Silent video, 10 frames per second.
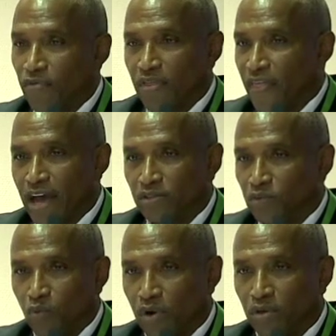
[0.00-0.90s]
the
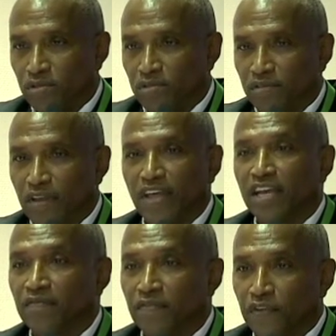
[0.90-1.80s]
1,000 words, that they
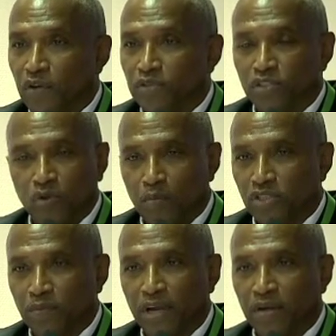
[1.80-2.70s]
can feel so
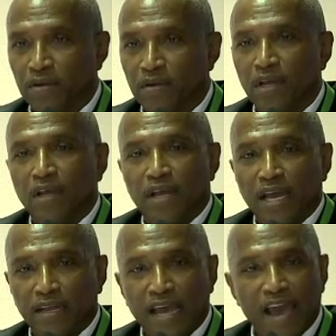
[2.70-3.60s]
much better
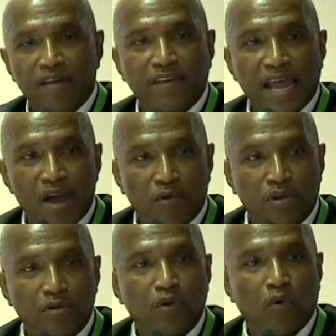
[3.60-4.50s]
in a half an
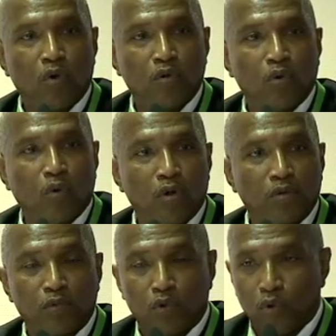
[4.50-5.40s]
hour
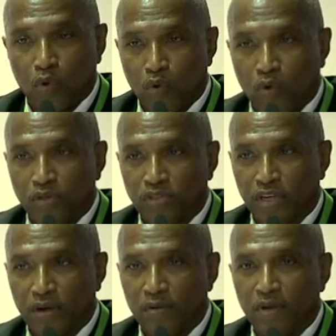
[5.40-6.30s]
or
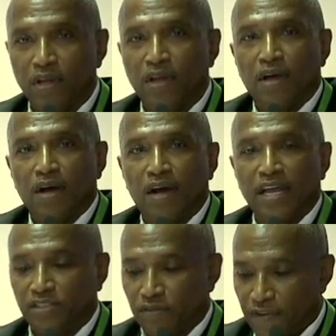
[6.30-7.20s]
so,
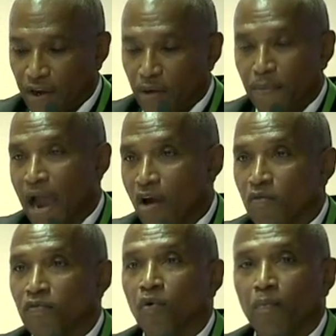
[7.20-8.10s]
is a very
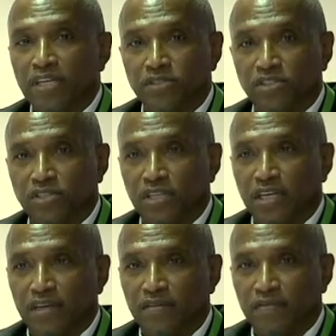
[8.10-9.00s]
powerful message to
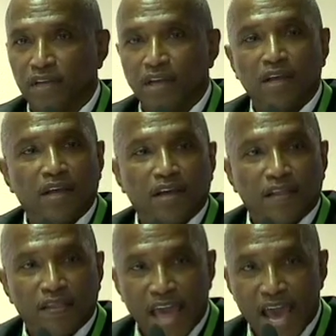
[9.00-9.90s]
give.
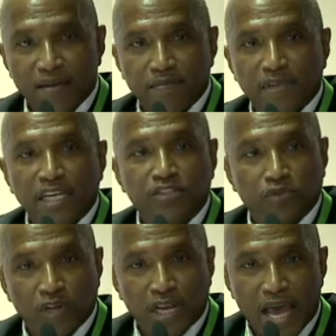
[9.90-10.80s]
That is
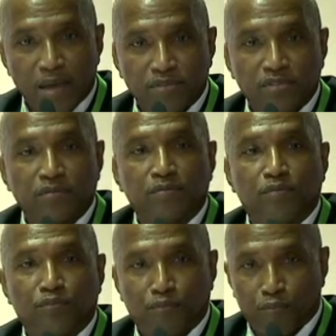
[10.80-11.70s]
relapse
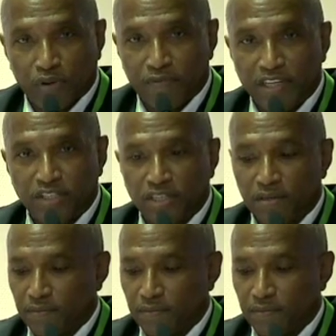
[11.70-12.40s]
prevention.